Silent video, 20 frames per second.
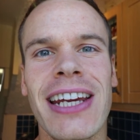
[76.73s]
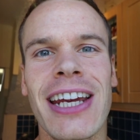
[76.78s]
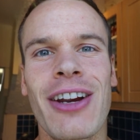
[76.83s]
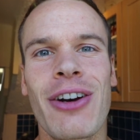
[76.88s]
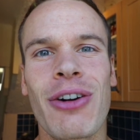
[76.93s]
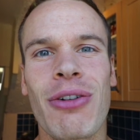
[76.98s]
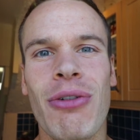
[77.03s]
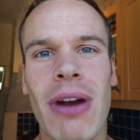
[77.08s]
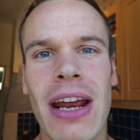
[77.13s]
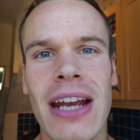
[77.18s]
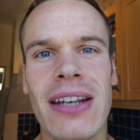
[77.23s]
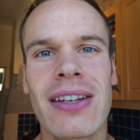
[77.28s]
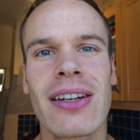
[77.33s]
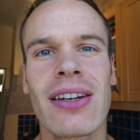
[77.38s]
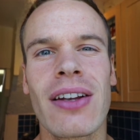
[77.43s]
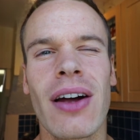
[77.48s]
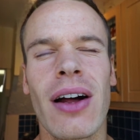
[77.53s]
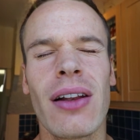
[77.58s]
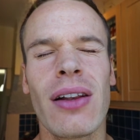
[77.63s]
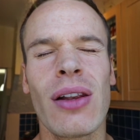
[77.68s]

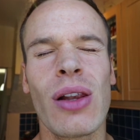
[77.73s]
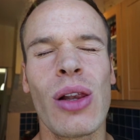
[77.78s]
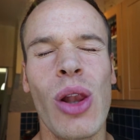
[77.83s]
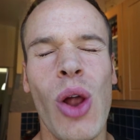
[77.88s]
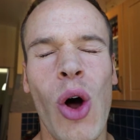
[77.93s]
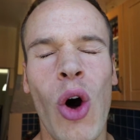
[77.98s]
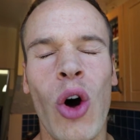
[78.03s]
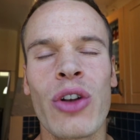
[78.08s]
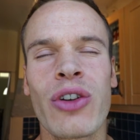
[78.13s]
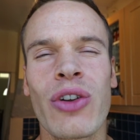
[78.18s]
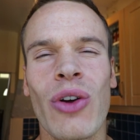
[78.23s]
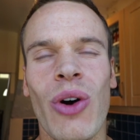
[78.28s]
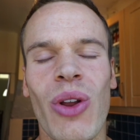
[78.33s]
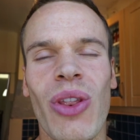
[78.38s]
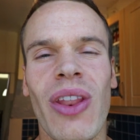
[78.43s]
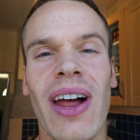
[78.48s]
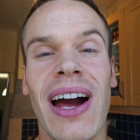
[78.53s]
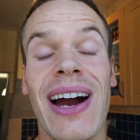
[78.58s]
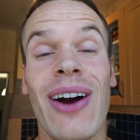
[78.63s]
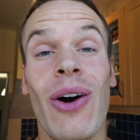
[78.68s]
grated a lot
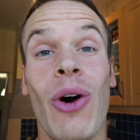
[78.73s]
on that